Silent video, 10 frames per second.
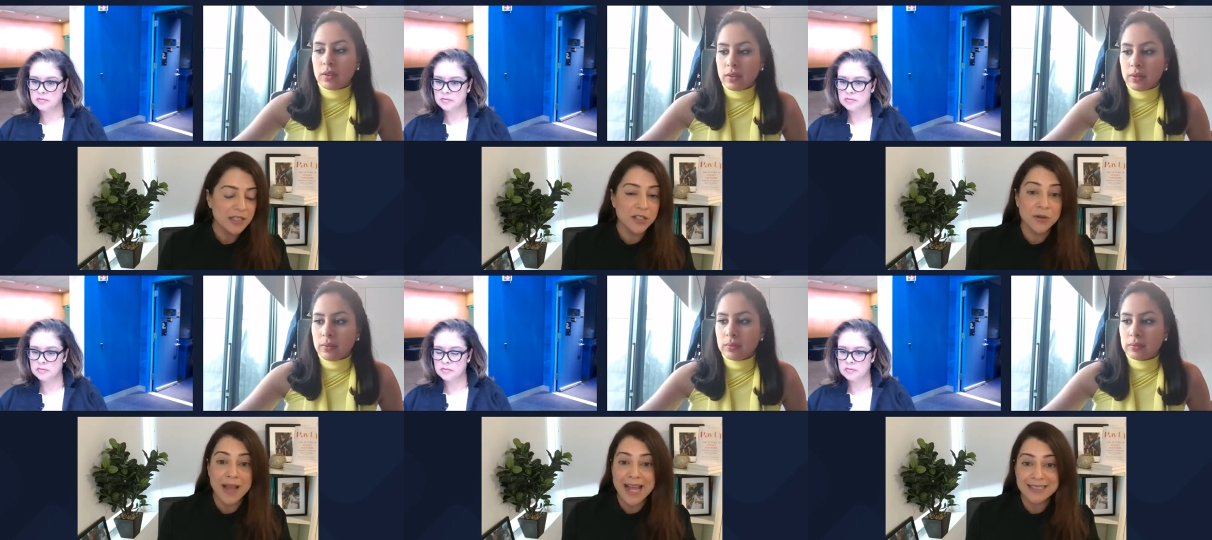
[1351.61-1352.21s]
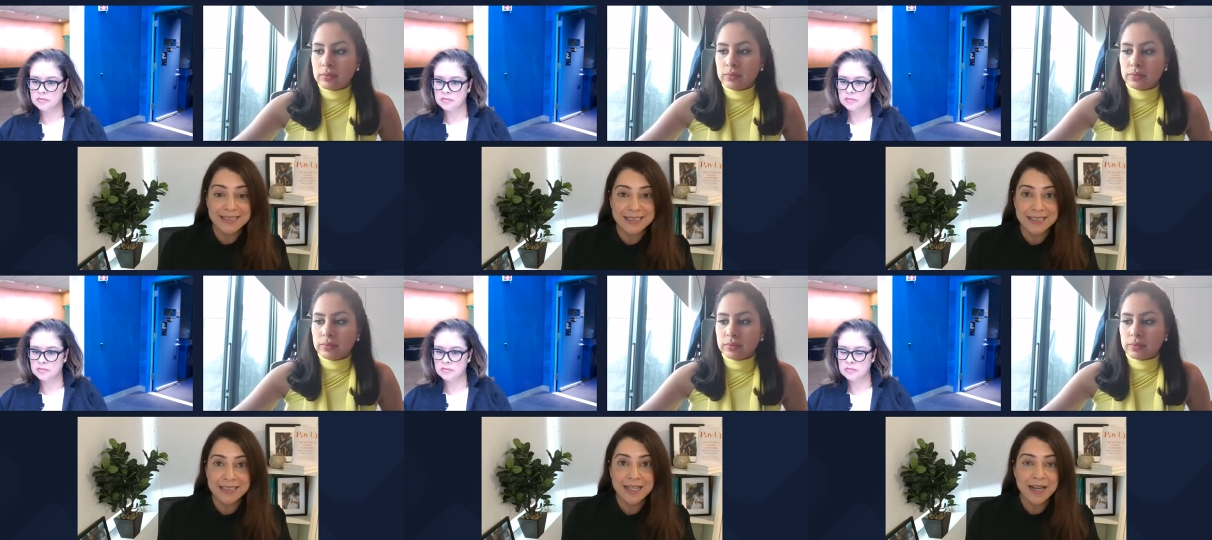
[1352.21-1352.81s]
Speaker 1: You know,
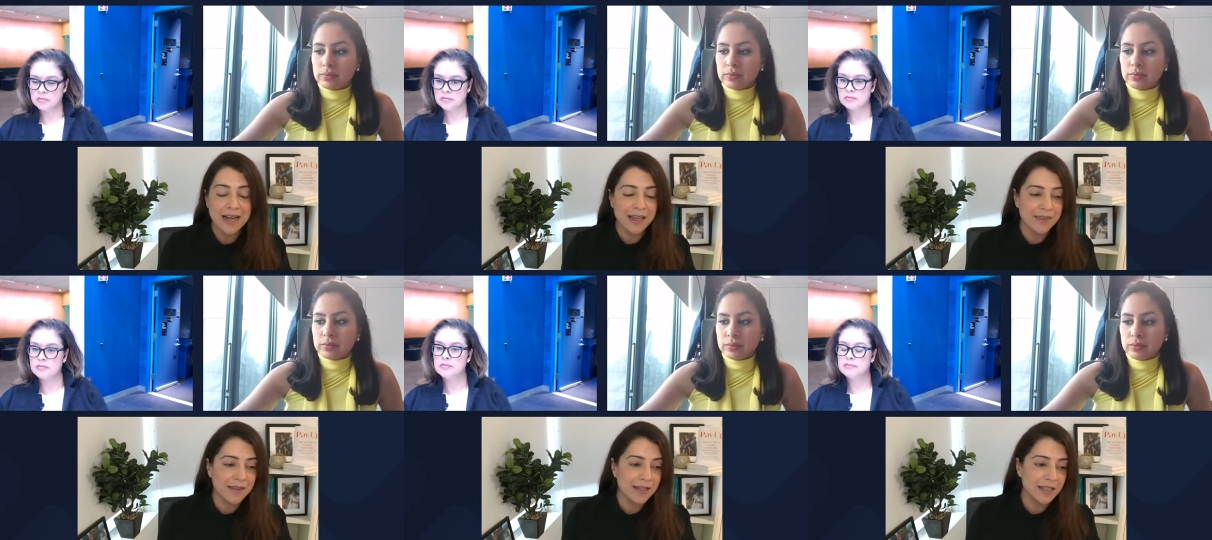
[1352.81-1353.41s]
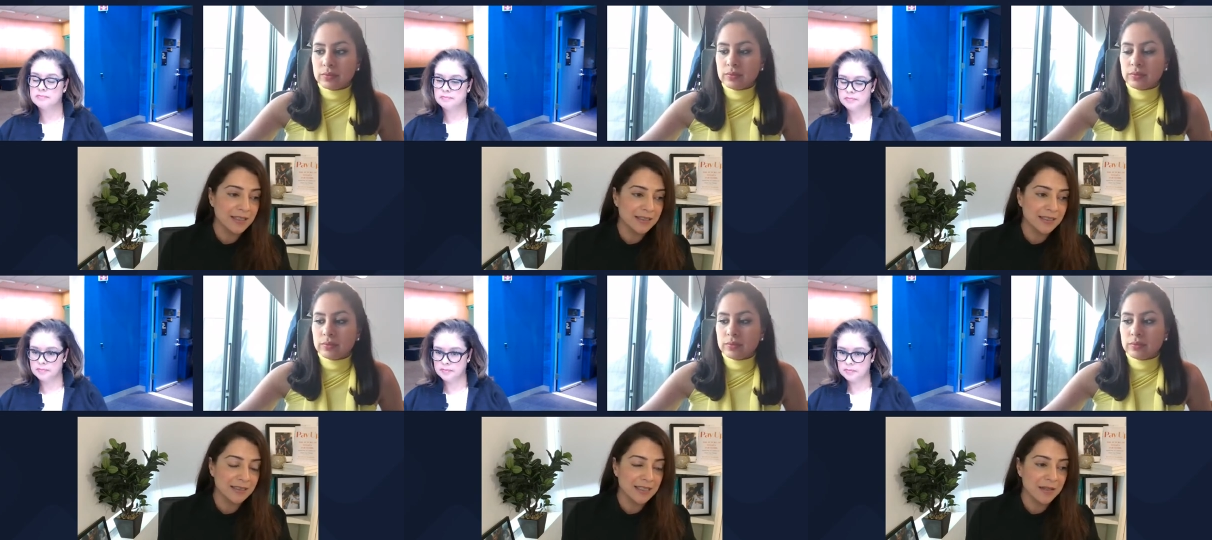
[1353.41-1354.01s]
Etsy. I think is an
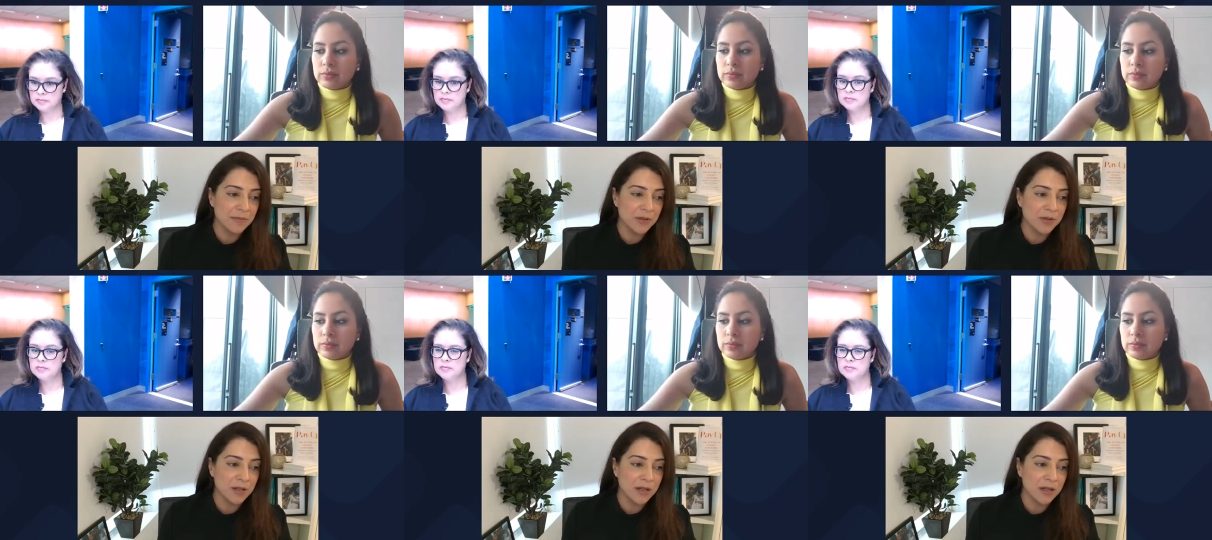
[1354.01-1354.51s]
example